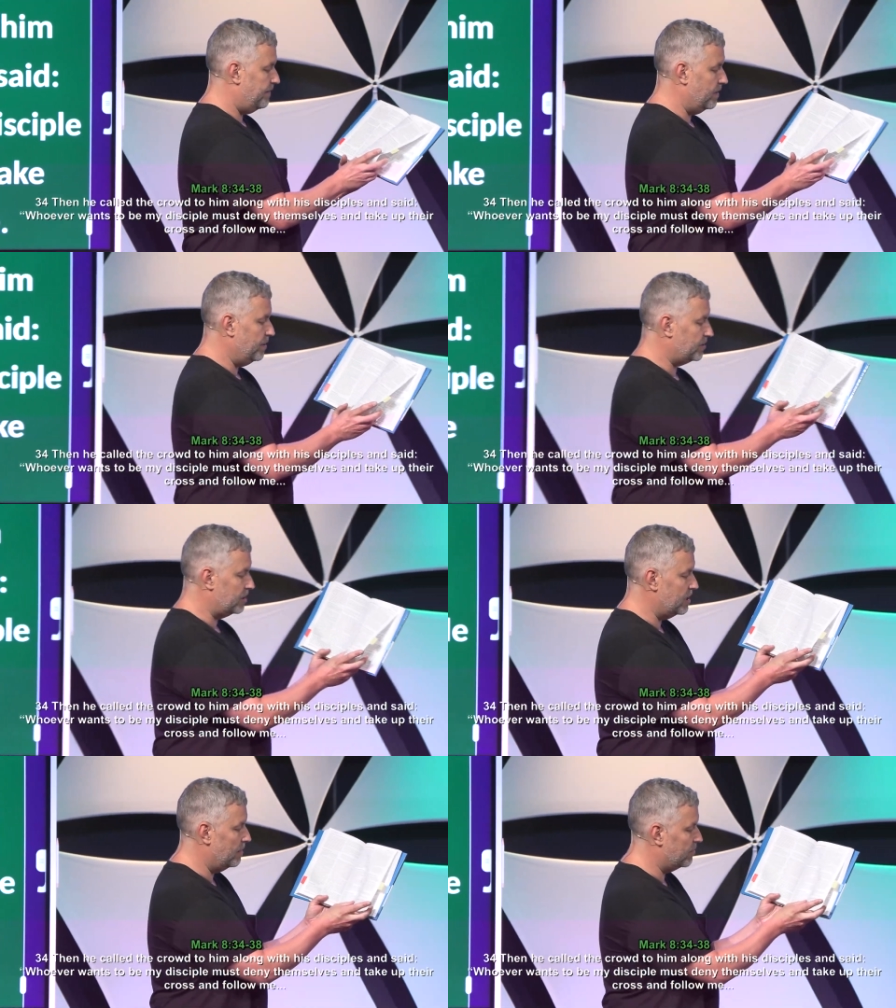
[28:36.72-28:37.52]
if you're
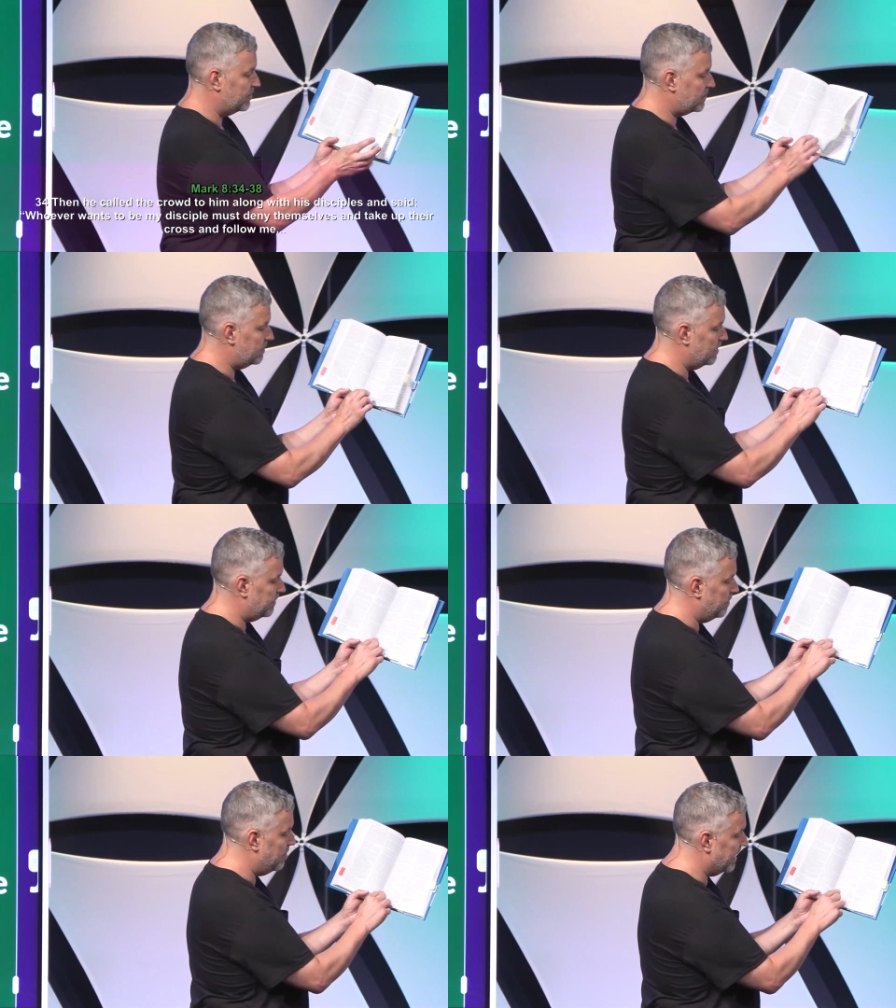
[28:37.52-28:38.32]
using the numbers,
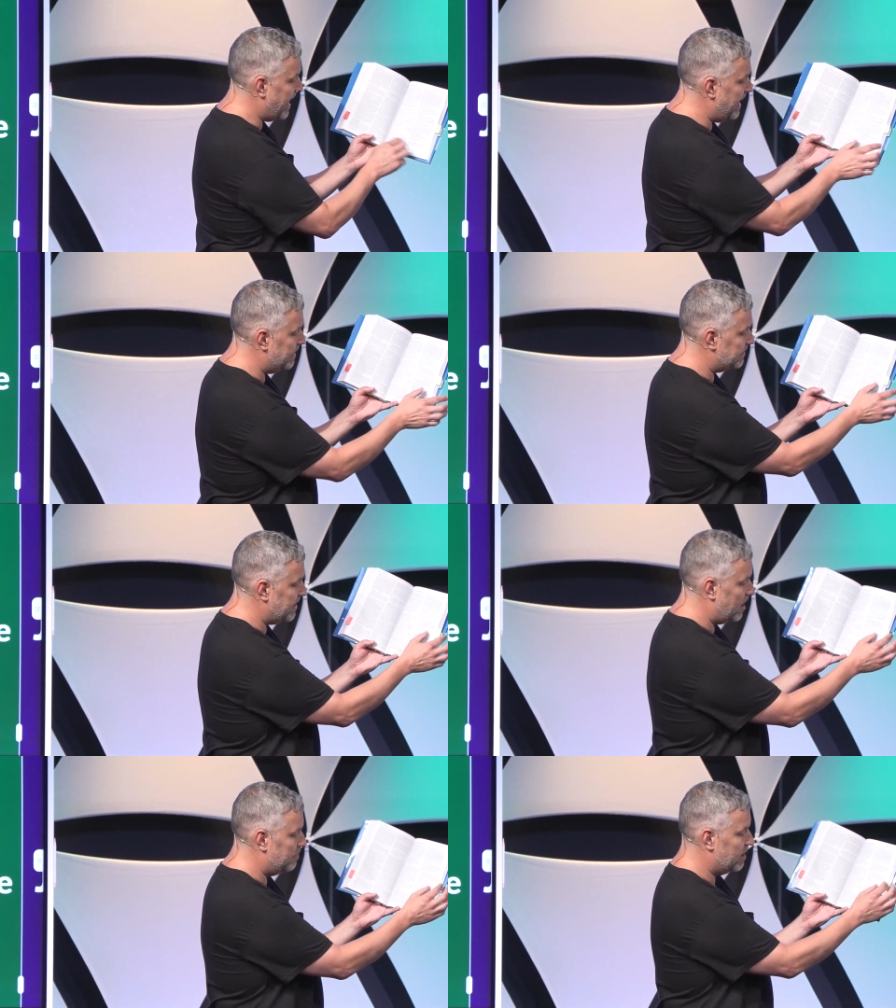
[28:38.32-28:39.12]
the big eight is
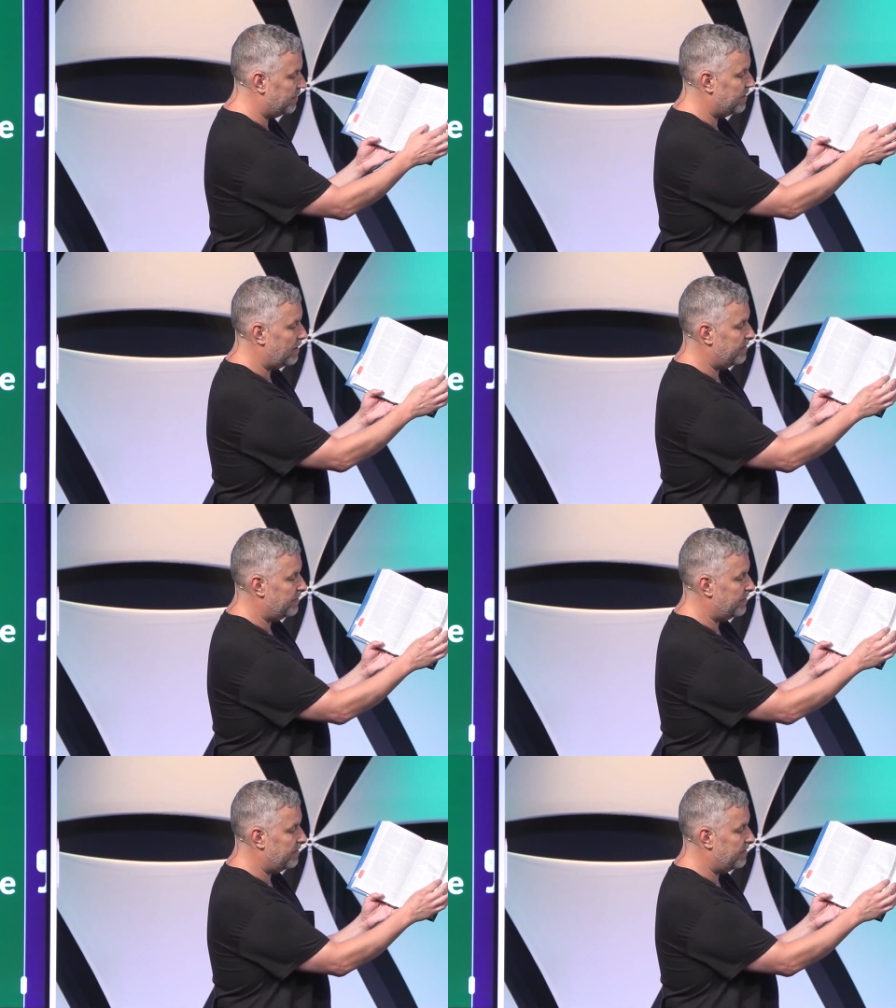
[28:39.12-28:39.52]
there, but